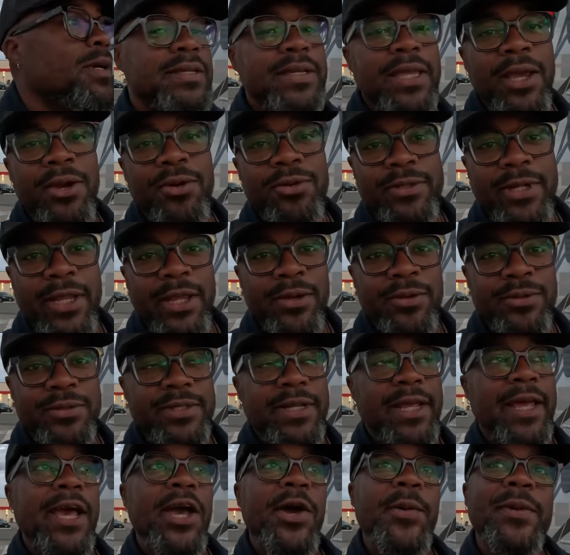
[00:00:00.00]
Countdown
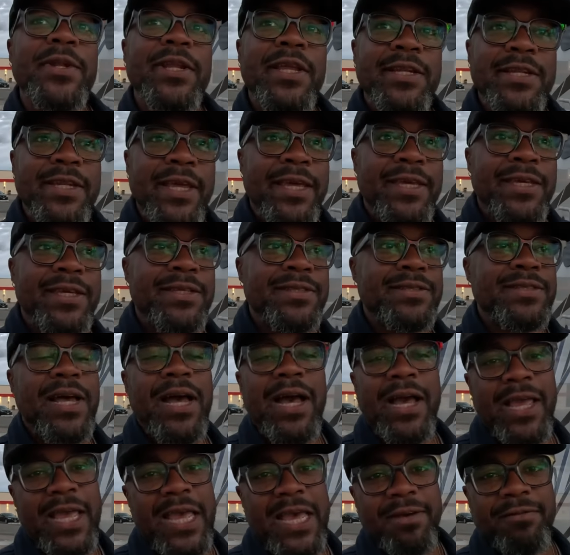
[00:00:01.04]
to how many days
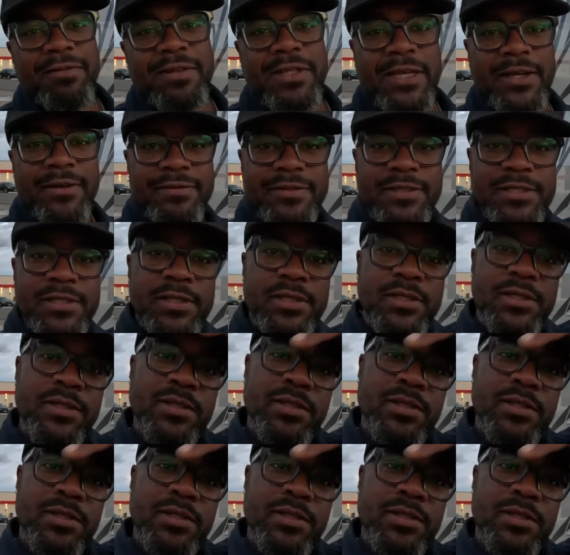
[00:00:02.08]
I have left